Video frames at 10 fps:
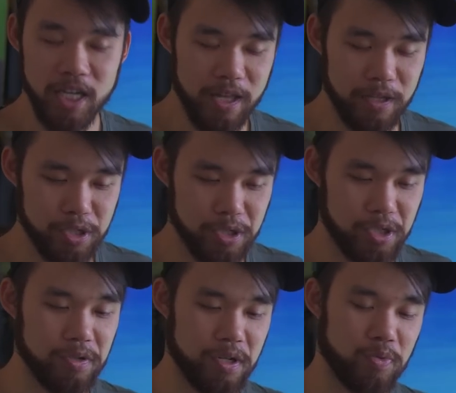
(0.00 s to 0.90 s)
And this just
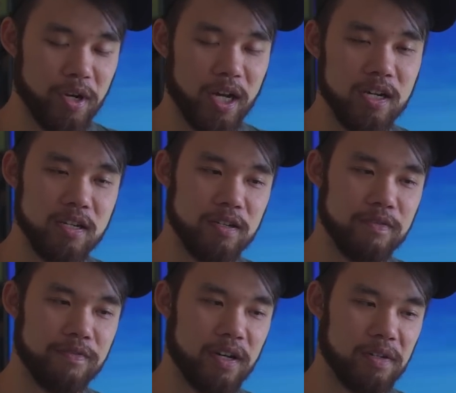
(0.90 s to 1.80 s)
shows us what kind
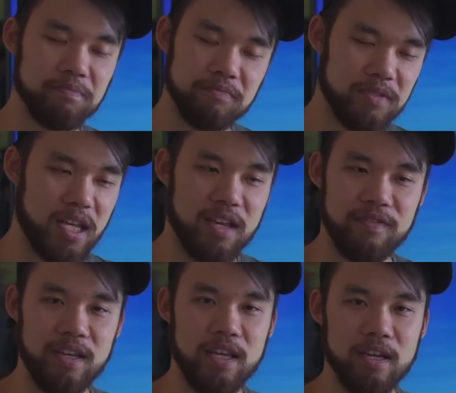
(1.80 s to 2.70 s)
of uh,
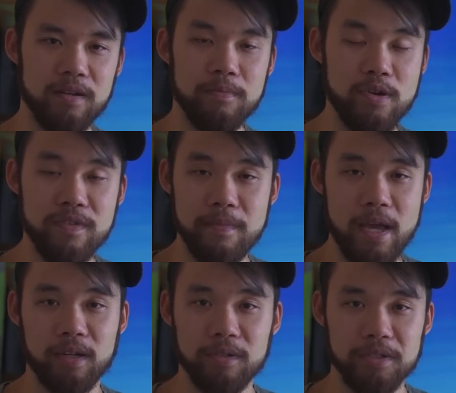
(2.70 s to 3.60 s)
TV and movie
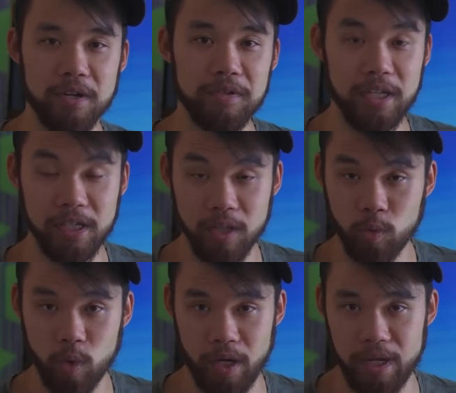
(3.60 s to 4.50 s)
maker Tony
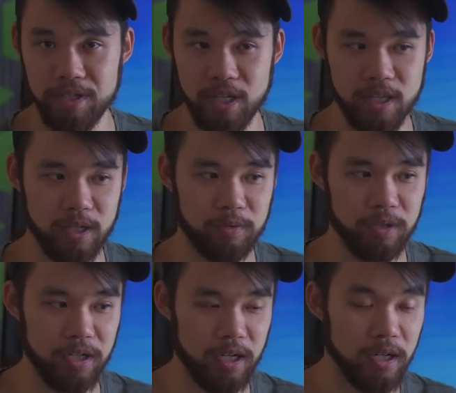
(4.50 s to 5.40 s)
Gilroy is. I think
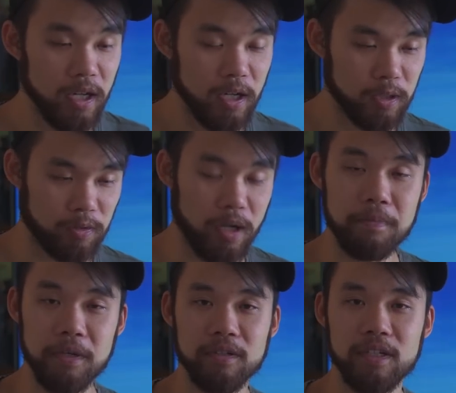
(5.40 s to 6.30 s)
we're in a
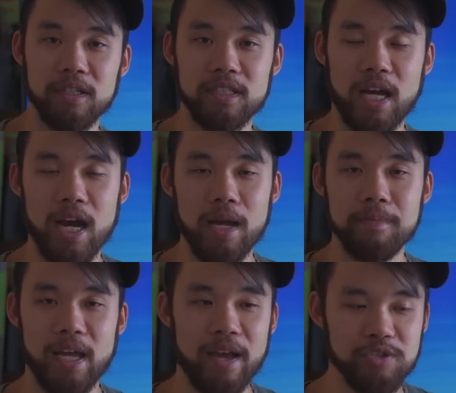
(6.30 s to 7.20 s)
great period of
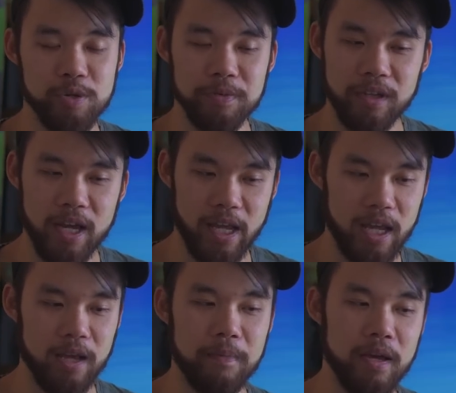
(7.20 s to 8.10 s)
time to have someone like
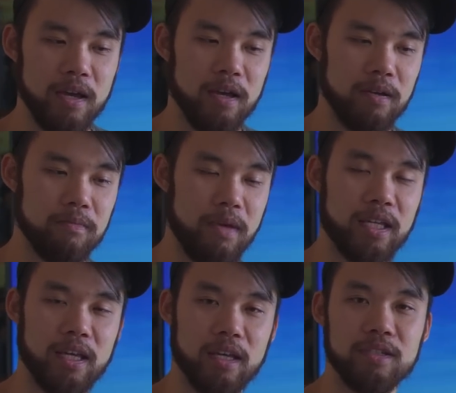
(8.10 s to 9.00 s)
him
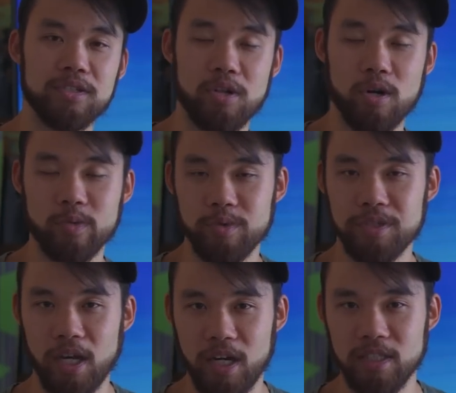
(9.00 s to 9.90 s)
making Star
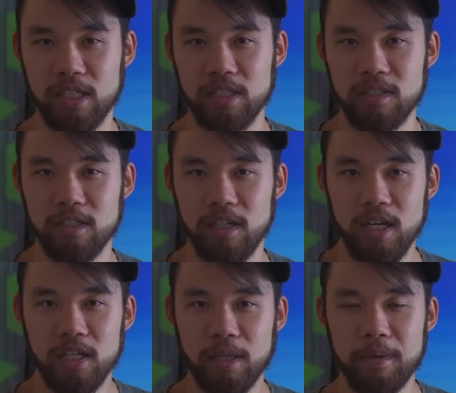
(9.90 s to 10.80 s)
Wars content.
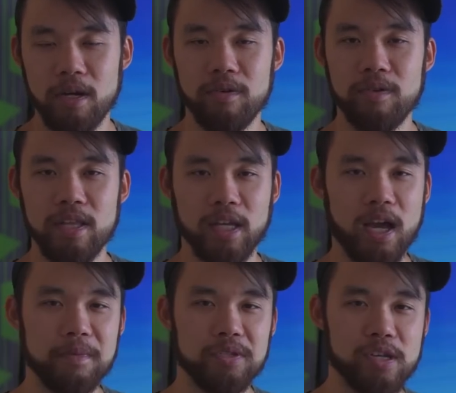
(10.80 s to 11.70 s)
Let me know in the
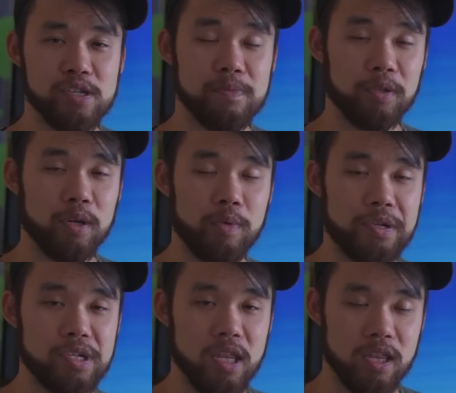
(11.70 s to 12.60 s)
comment section below
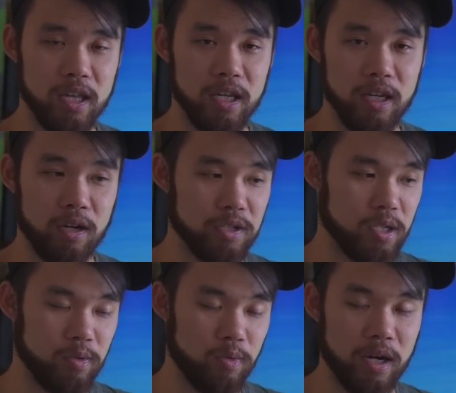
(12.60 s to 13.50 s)
what you think and
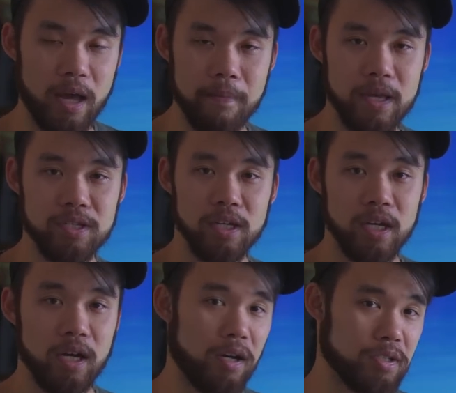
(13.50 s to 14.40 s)
also what I miss.
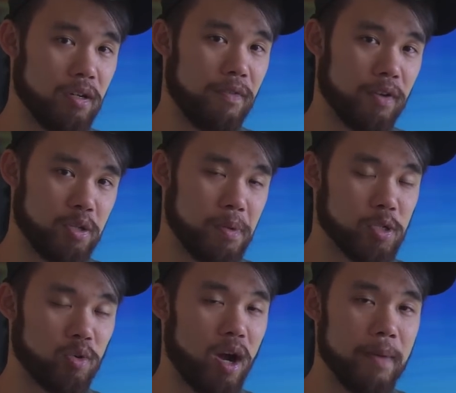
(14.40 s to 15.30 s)
Also, don't forget to
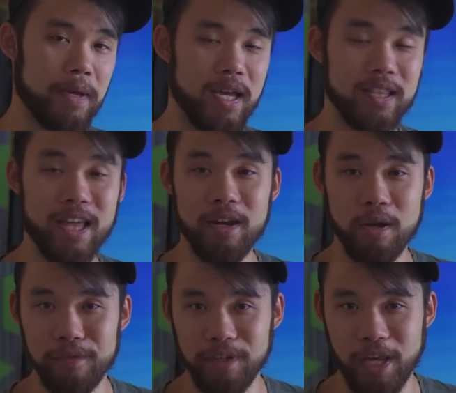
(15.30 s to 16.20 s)
subscribe and hit that
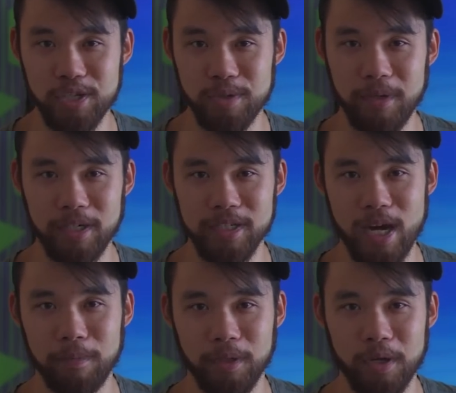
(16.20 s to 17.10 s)
notification button
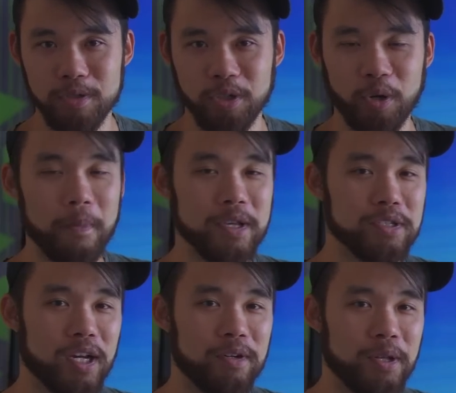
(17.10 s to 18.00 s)
down below so you don't
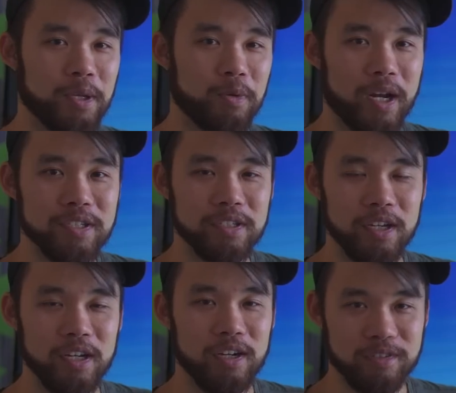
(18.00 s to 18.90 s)
miss out on the rest
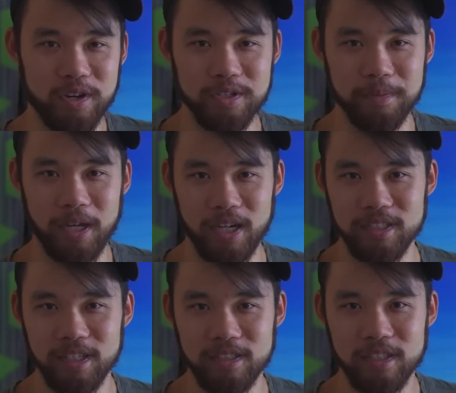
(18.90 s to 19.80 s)
of our awesome
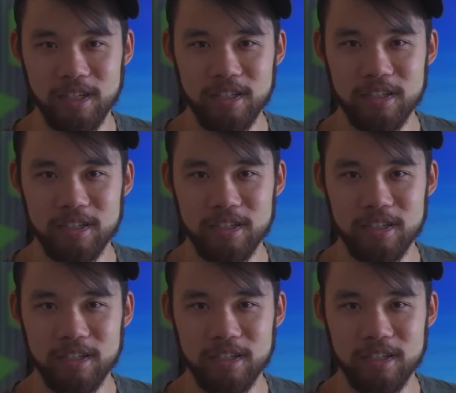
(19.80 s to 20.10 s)
content.